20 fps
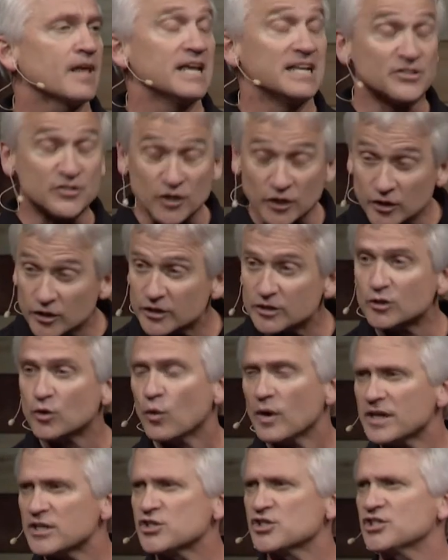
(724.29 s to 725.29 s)
It's a good
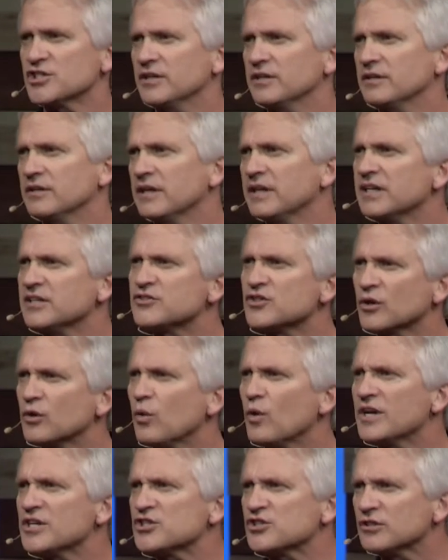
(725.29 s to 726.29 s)
question, and it's a
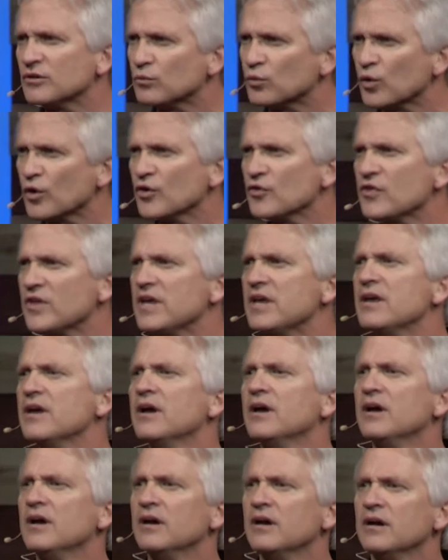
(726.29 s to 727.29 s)
question worthy
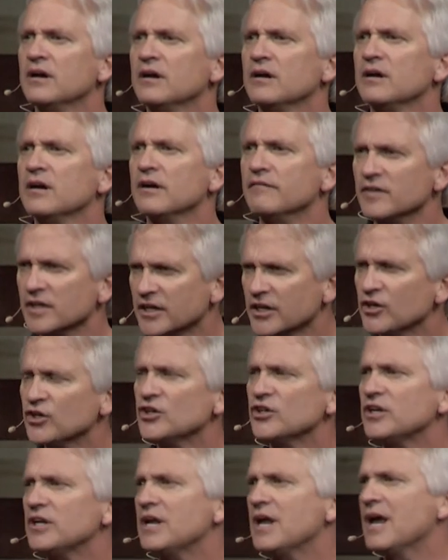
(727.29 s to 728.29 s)
of a
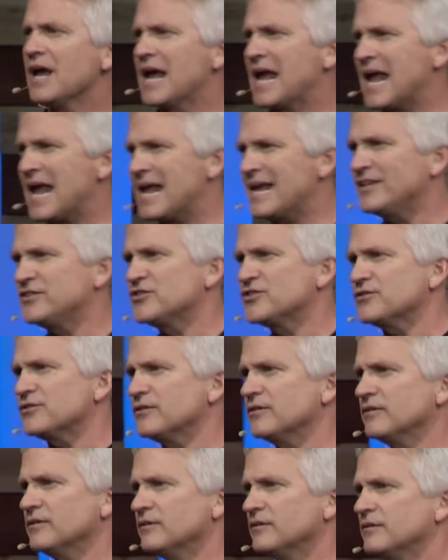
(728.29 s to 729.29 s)
good
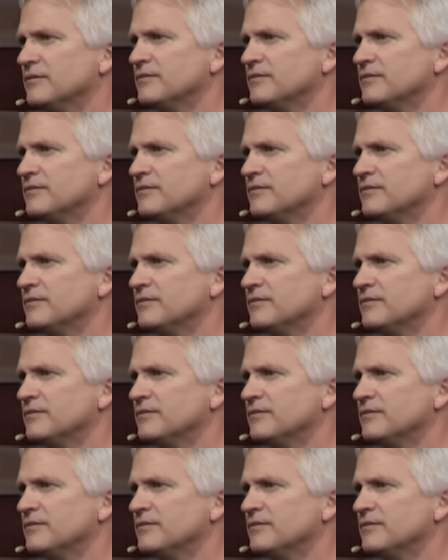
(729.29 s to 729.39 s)
answer.